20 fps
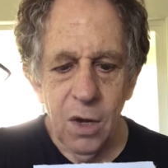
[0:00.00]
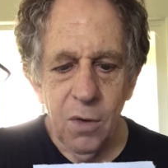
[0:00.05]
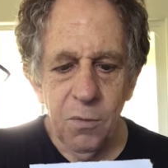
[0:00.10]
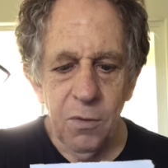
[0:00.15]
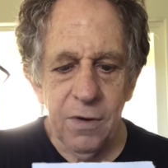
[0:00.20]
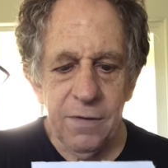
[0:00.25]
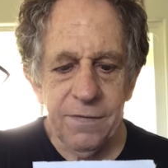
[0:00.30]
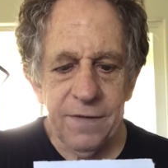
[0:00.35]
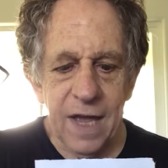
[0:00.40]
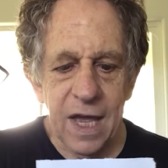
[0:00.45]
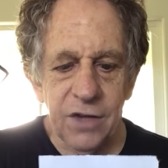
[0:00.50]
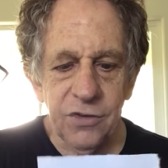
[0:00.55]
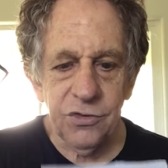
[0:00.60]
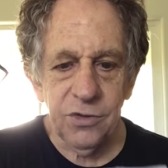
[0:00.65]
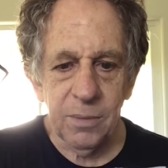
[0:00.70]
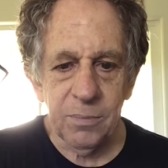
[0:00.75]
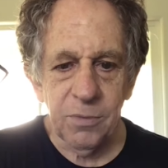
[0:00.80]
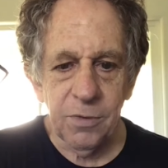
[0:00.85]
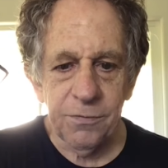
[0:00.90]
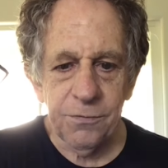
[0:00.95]
We've asked
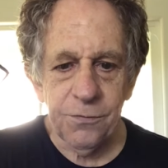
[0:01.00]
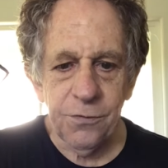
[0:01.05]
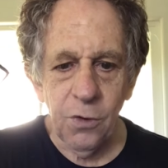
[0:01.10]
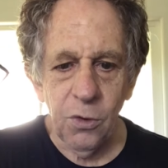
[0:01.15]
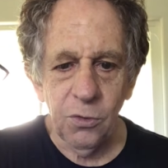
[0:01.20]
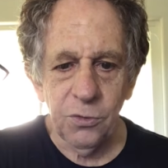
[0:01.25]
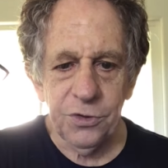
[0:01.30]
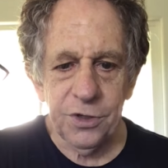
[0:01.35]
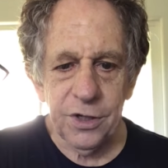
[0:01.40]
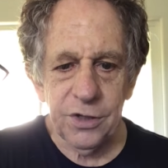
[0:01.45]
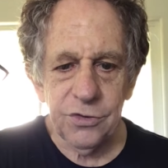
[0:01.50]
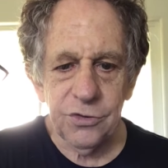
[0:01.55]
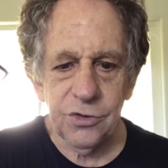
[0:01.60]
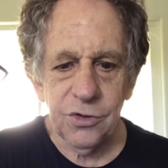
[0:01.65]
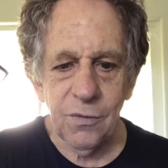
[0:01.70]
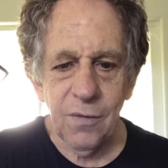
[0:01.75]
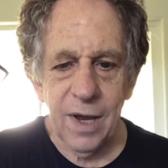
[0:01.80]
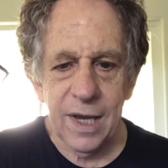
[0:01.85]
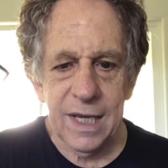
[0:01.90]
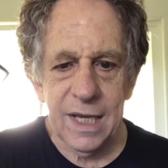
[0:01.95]
them to fold it
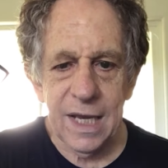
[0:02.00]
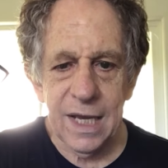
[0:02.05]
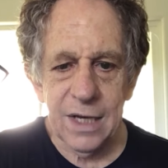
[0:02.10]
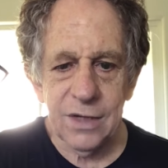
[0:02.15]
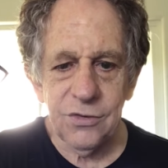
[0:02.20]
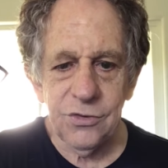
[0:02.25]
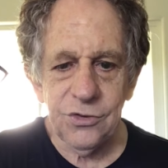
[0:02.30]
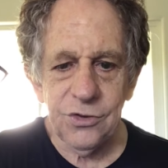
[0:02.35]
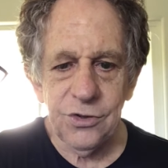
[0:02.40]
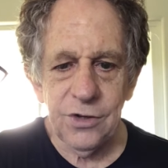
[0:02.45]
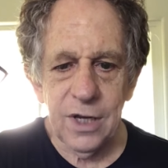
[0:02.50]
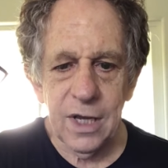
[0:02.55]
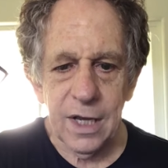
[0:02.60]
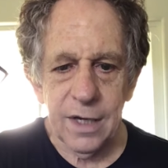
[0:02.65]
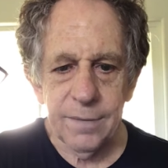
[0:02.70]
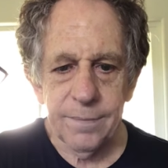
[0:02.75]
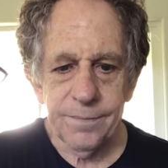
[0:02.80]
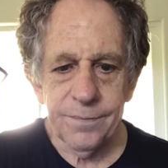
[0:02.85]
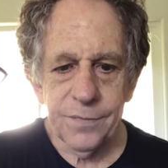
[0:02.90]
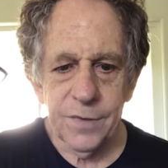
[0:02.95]
so I can't see
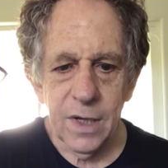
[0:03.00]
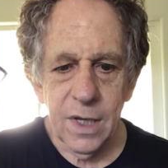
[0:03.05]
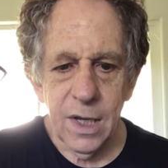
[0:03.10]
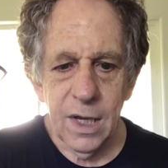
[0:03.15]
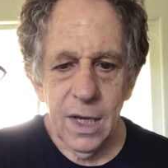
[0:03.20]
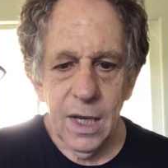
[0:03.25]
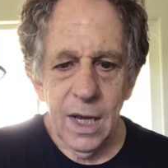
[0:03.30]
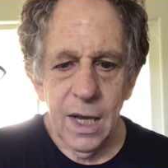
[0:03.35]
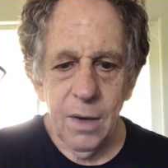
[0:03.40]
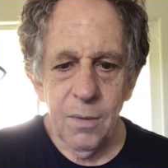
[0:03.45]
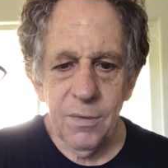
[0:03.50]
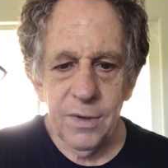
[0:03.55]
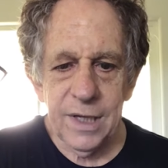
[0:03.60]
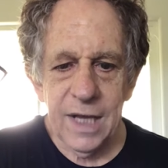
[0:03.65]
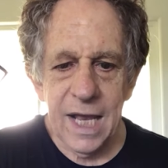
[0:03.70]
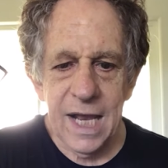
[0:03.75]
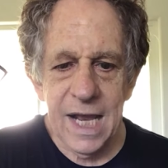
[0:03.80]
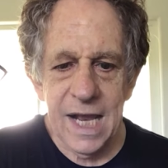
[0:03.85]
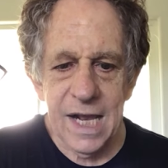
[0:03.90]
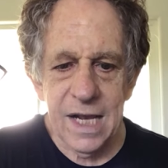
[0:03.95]
it. And when
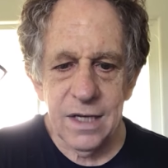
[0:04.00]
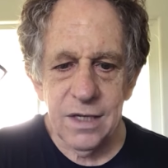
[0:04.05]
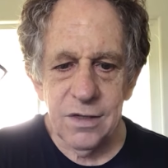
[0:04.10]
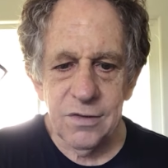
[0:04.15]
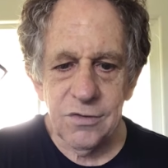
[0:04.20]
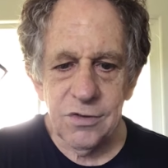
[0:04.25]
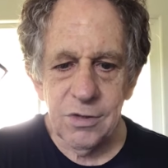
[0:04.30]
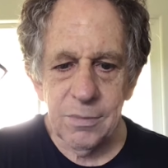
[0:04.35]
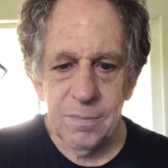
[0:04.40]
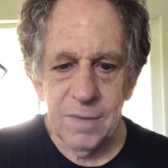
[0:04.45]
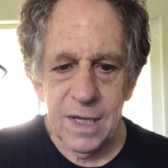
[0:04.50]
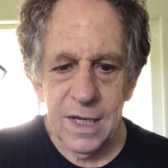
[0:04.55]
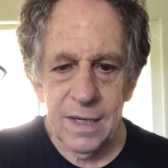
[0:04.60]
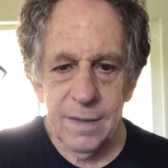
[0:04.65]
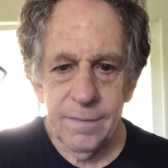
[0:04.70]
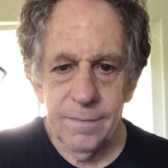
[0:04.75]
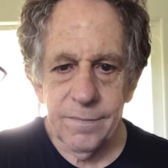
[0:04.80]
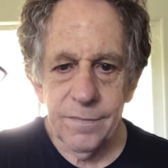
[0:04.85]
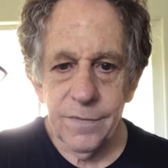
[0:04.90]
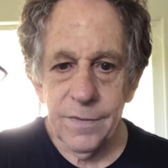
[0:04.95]
they hand it to me,
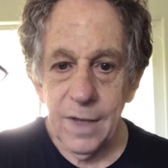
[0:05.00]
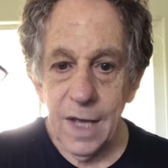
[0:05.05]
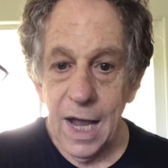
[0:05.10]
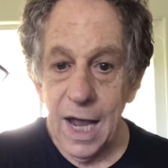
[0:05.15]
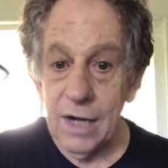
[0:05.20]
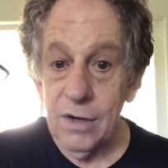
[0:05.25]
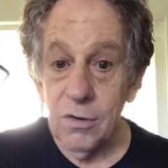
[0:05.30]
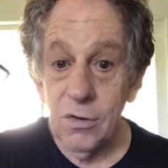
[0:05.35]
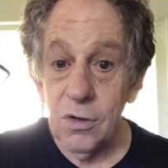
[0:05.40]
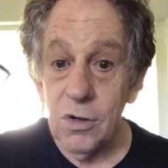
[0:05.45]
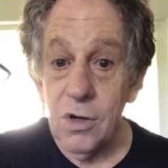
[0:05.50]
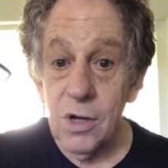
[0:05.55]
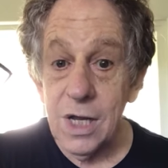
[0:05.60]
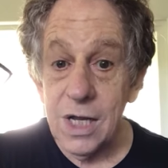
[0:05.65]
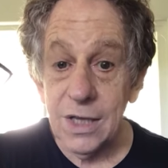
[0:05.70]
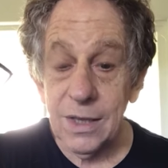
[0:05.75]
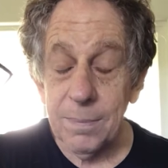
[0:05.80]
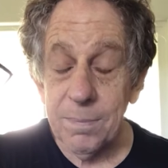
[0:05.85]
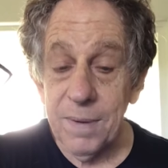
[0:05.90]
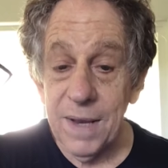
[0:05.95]
I don't look
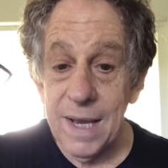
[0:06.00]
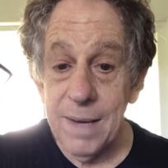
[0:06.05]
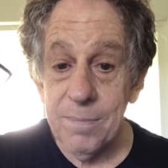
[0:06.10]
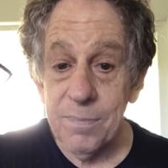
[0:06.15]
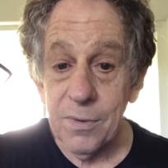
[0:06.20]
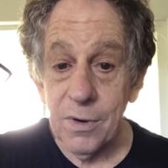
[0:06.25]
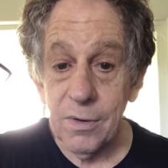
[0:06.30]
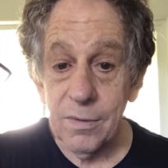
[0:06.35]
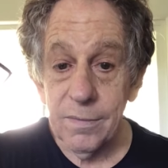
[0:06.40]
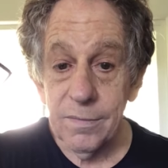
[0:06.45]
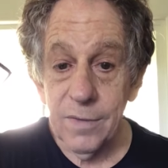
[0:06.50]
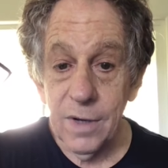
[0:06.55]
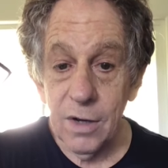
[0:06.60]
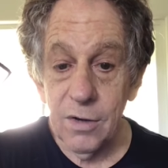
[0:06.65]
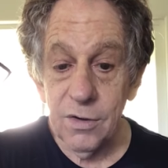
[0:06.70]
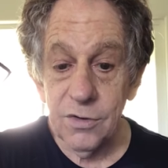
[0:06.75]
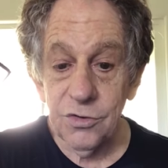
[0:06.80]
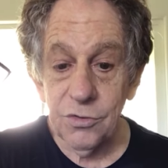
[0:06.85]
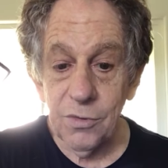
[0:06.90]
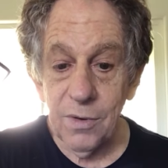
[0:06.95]
at the paper. I
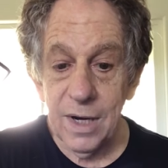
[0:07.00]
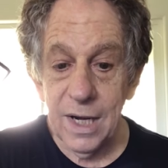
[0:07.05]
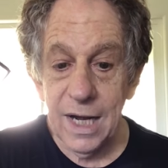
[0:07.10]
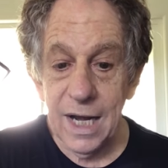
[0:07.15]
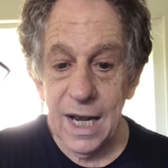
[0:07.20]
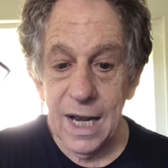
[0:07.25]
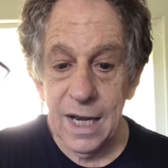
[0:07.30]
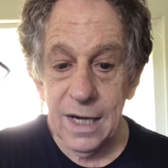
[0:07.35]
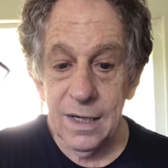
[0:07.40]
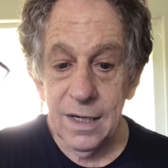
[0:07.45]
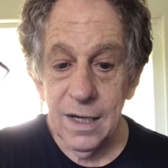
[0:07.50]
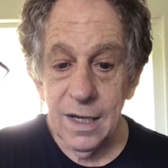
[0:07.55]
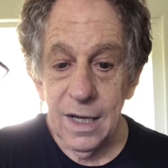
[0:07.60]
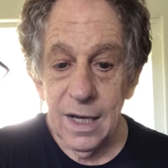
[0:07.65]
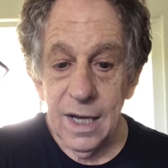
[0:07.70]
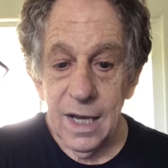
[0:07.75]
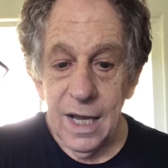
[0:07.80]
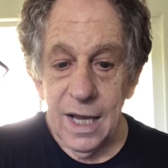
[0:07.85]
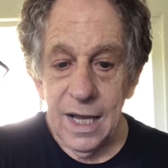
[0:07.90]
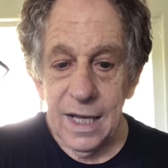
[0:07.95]
look straight ahead
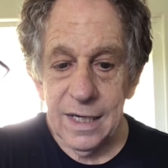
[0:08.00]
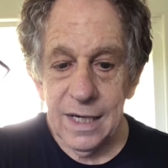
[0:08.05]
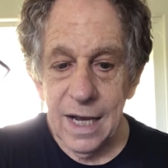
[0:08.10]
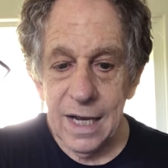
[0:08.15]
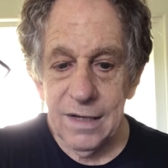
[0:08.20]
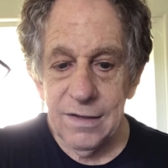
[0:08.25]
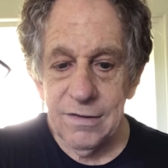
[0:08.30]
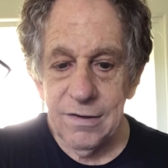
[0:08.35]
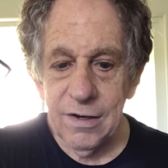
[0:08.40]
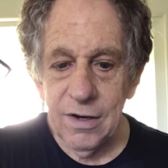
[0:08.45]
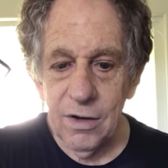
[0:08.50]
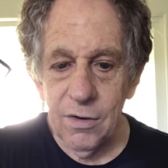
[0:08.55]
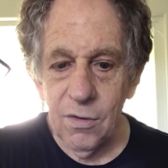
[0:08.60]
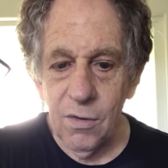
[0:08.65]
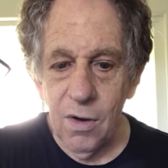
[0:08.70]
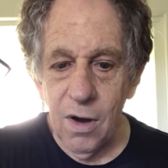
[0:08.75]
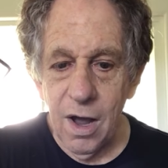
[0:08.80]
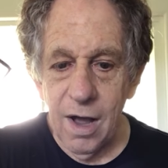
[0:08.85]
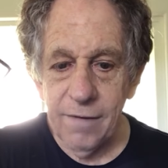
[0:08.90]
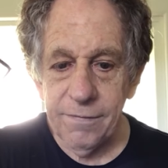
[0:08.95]
and I
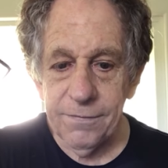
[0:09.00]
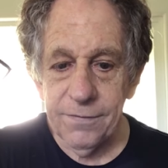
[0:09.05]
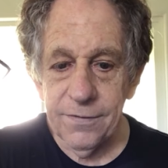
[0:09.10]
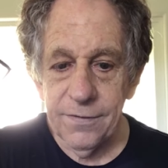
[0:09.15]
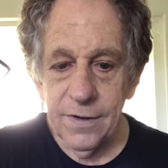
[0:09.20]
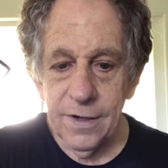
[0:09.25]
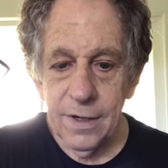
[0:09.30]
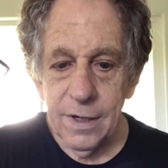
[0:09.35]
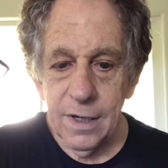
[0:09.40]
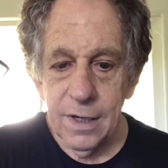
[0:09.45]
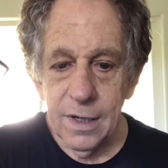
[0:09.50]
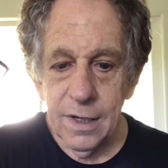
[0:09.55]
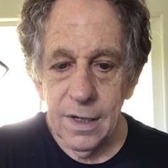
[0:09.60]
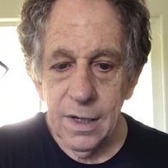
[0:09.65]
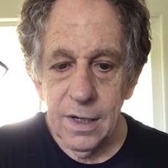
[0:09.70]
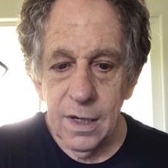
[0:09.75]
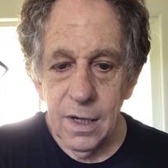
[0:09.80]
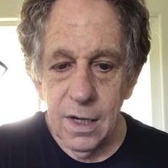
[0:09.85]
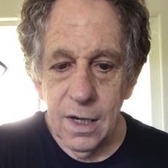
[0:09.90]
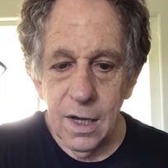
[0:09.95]
tear off
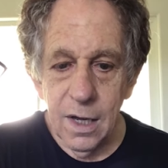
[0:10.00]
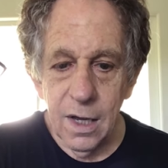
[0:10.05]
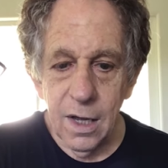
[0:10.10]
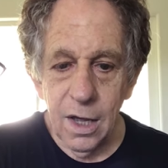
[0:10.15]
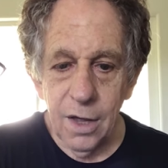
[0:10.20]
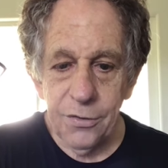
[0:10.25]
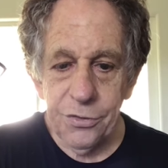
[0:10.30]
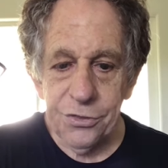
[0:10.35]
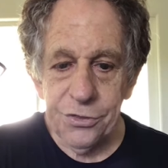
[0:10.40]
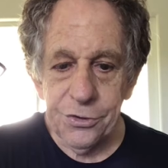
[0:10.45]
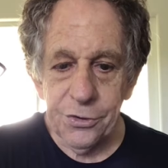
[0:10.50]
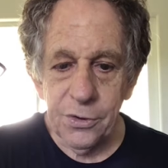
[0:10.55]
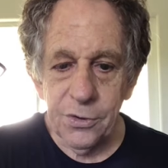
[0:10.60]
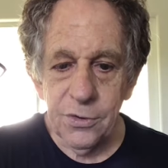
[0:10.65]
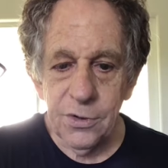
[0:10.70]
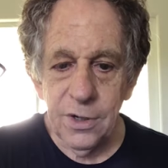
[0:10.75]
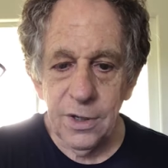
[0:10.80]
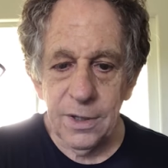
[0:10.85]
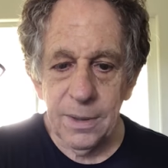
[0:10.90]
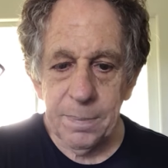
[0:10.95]
a third
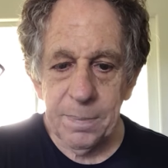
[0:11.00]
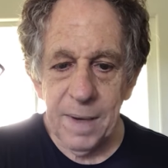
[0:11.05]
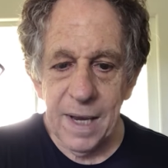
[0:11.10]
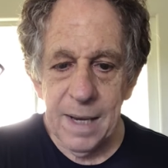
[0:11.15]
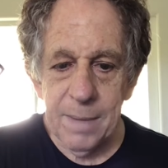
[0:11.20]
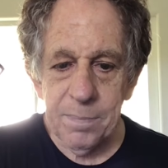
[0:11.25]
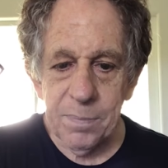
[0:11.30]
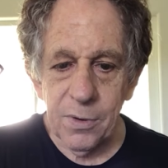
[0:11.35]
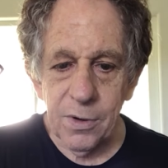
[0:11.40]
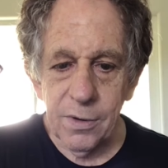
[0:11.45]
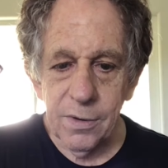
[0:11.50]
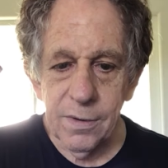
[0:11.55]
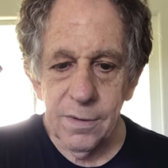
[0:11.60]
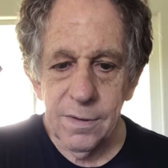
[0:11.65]
of the paper,